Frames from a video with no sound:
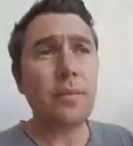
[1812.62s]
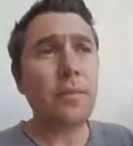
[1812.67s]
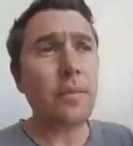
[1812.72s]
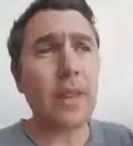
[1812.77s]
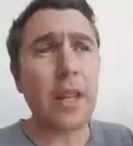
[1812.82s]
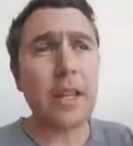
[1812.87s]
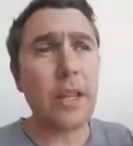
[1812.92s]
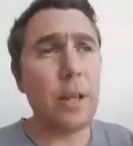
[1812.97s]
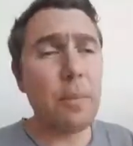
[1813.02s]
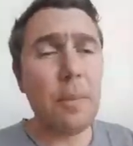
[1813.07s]

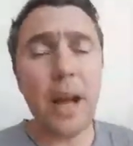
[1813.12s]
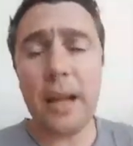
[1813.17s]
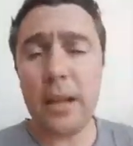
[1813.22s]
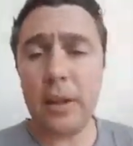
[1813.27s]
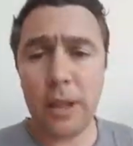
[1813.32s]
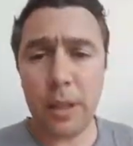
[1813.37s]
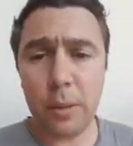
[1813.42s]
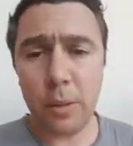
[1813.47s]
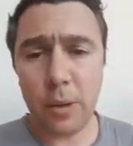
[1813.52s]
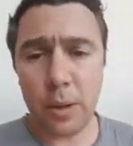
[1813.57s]
you might
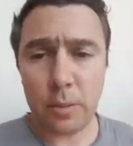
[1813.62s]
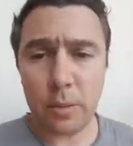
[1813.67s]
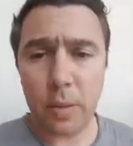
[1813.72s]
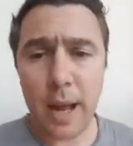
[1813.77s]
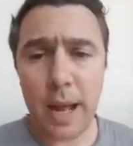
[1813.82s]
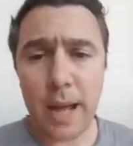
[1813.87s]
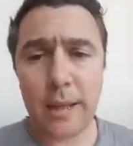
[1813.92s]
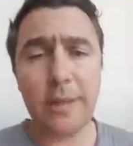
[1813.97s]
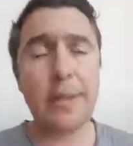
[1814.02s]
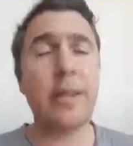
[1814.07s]
only want to
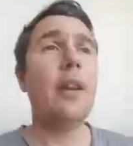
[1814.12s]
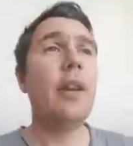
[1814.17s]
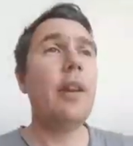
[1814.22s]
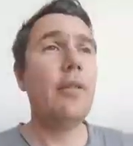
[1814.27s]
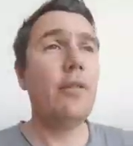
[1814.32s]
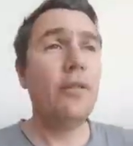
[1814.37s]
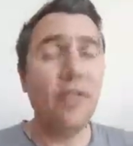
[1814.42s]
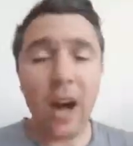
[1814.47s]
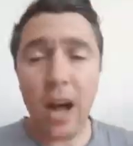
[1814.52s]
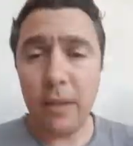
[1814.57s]
write
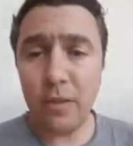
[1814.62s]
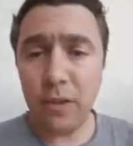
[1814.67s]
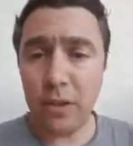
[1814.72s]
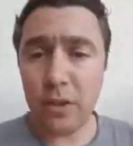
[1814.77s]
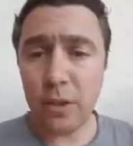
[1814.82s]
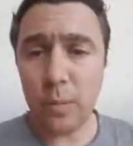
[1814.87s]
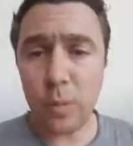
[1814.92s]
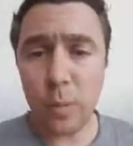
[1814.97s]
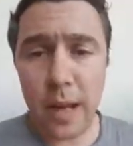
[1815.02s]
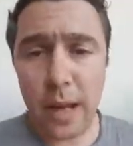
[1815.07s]

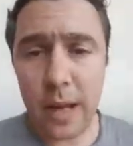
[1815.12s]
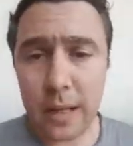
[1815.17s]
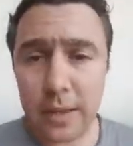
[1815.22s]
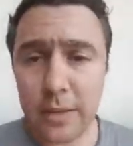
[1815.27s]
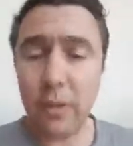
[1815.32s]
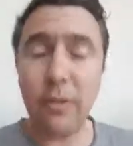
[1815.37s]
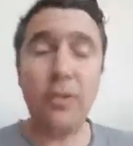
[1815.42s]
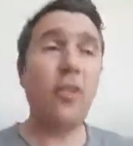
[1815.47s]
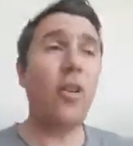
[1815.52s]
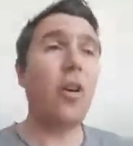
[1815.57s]
500 words
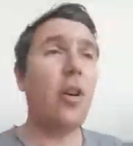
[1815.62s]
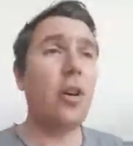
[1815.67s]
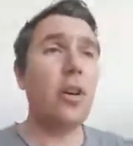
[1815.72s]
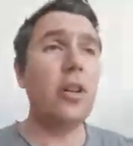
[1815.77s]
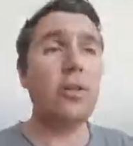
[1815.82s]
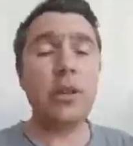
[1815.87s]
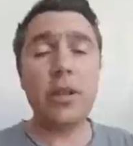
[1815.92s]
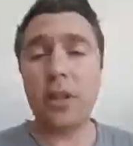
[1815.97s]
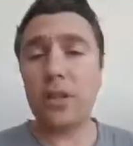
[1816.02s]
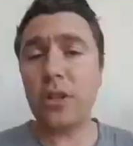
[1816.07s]
or
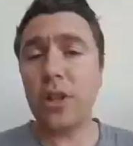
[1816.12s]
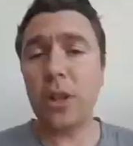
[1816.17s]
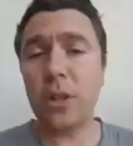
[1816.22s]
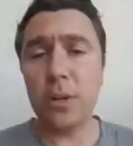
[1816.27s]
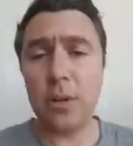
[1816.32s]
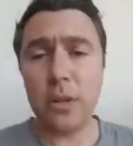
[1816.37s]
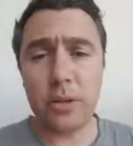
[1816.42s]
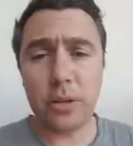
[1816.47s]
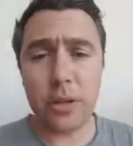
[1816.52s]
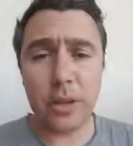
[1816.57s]
400 or
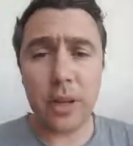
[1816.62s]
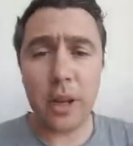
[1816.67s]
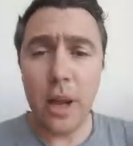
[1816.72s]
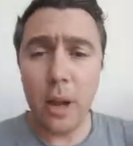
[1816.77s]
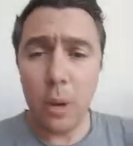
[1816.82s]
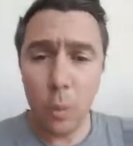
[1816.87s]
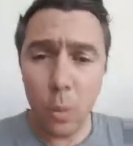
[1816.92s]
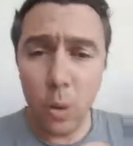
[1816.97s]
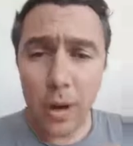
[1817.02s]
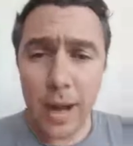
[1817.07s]
200,
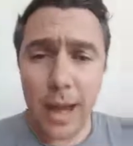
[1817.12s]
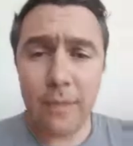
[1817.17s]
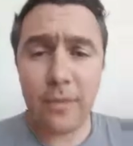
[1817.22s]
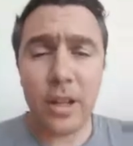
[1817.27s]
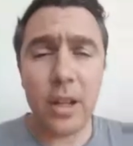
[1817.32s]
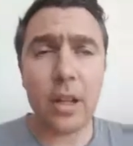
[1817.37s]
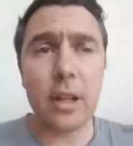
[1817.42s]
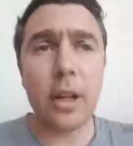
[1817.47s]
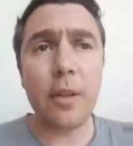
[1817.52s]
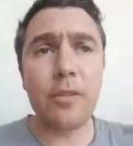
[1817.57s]
whatever
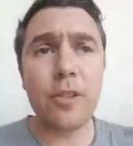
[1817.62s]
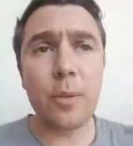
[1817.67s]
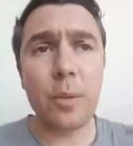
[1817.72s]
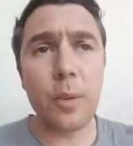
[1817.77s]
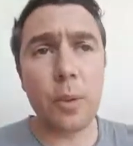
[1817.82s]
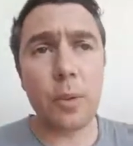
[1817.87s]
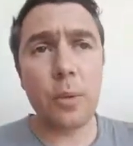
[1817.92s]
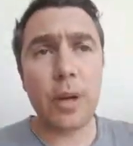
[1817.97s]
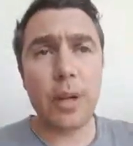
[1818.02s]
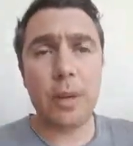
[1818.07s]
you're
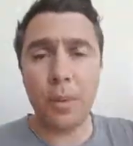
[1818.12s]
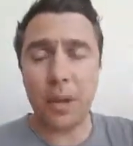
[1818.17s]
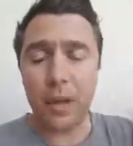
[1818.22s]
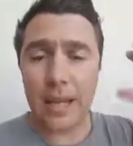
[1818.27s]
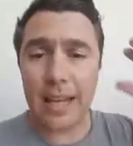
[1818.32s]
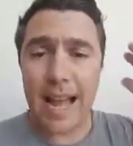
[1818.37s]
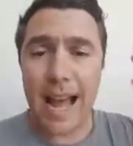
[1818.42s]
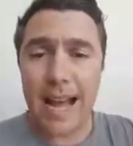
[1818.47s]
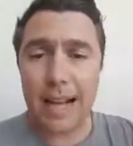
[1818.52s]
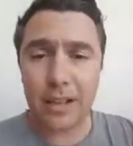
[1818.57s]
comfortable with. But
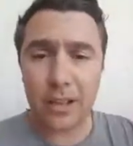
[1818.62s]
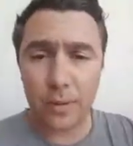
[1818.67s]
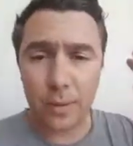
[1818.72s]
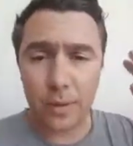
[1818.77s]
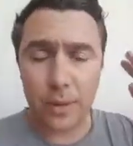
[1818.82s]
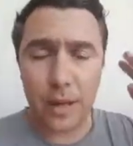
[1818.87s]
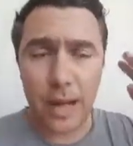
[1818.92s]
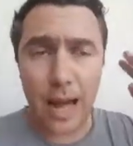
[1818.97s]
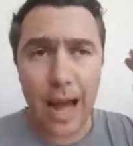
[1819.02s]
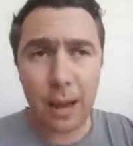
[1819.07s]
the
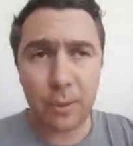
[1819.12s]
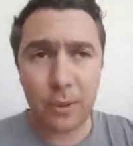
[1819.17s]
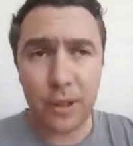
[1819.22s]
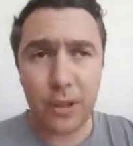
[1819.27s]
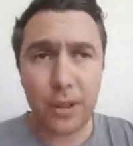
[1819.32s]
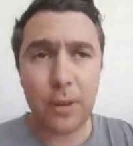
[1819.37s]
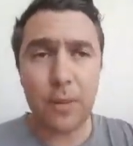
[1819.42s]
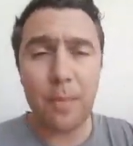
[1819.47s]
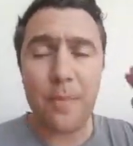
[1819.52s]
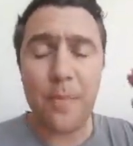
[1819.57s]

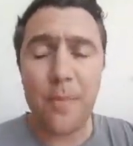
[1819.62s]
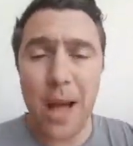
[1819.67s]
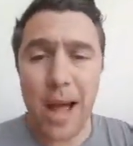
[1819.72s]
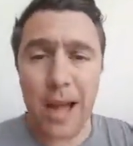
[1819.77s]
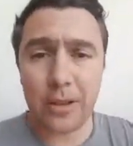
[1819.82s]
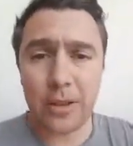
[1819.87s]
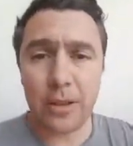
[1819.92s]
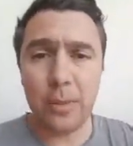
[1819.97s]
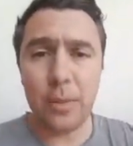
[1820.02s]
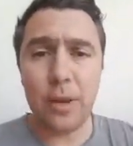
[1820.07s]
absolute
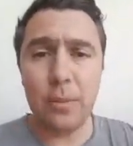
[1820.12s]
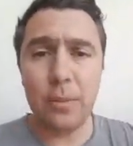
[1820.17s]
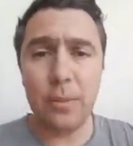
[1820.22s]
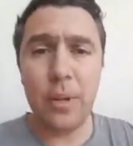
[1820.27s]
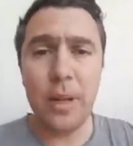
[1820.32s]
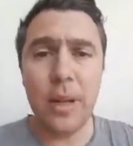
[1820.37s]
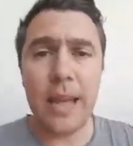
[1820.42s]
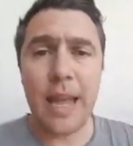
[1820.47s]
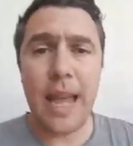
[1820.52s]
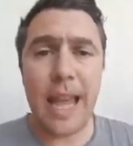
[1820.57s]
maximum
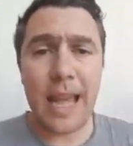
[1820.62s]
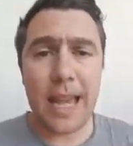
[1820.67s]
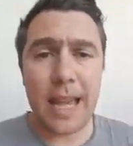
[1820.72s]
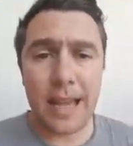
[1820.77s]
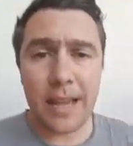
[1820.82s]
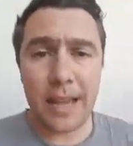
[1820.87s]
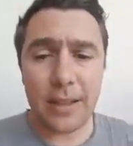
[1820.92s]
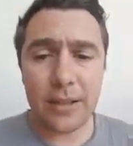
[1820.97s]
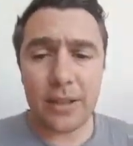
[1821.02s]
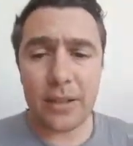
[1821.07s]

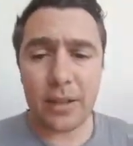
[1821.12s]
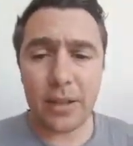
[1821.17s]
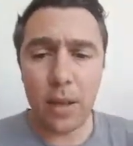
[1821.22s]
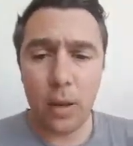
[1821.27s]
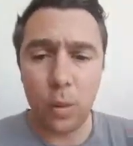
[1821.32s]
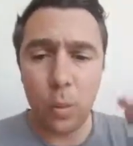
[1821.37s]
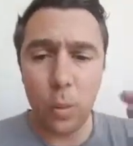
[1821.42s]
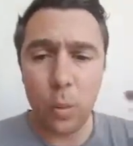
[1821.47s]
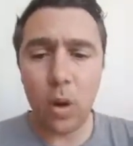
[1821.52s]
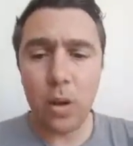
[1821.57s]
is
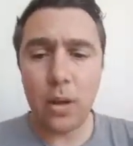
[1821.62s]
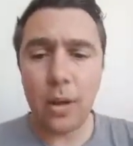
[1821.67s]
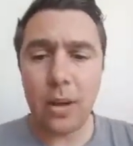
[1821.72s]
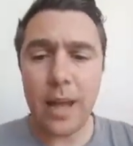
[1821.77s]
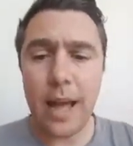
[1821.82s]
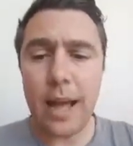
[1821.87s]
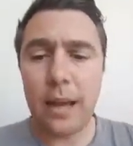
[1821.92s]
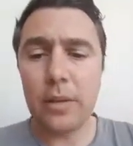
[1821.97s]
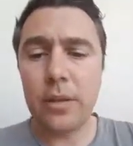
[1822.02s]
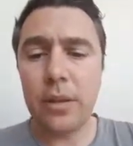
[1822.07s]

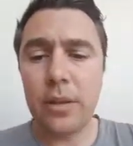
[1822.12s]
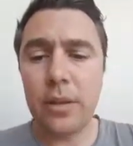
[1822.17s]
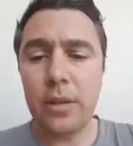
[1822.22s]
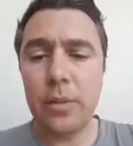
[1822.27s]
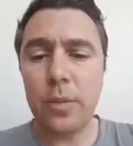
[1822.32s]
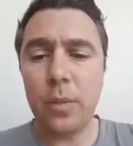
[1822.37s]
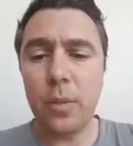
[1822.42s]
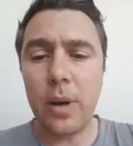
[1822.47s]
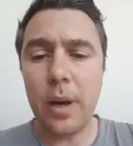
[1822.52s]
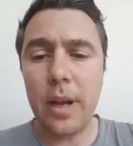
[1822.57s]
1,000
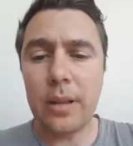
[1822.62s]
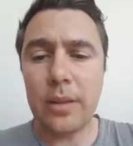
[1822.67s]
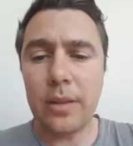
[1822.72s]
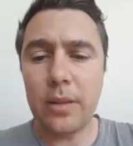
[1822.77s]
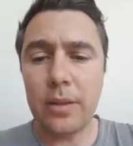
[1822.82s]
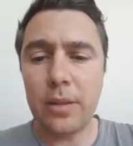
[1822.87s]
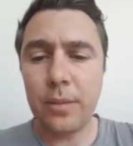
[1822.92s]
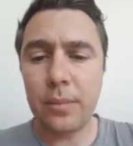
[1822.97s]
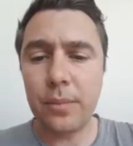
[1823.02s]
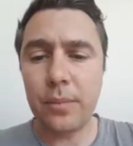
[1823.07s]

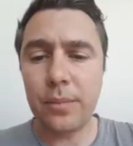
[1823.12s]
words.